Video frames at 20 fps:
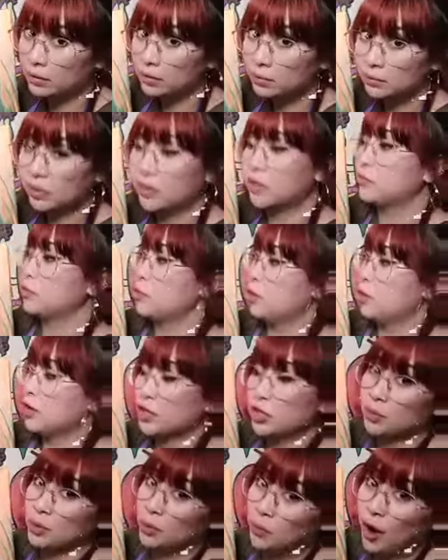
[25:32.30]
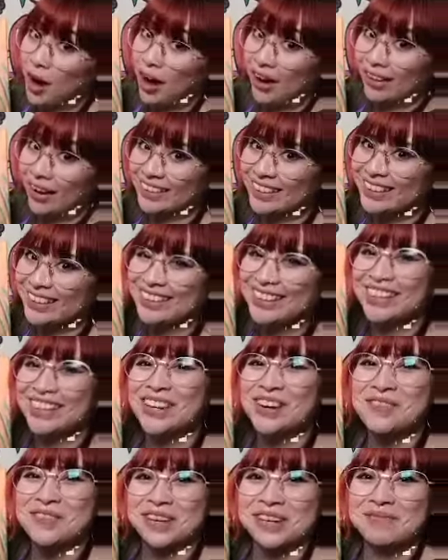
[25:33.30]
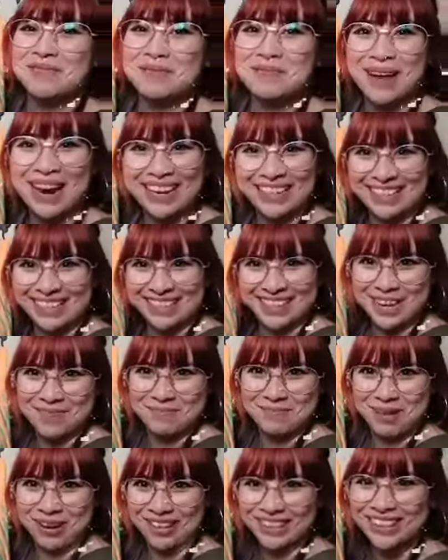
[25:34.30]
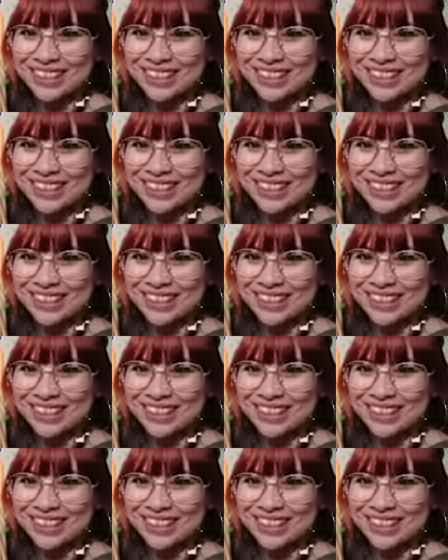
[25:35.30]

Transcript: but if you want it to be white, you don't want to be painting that part.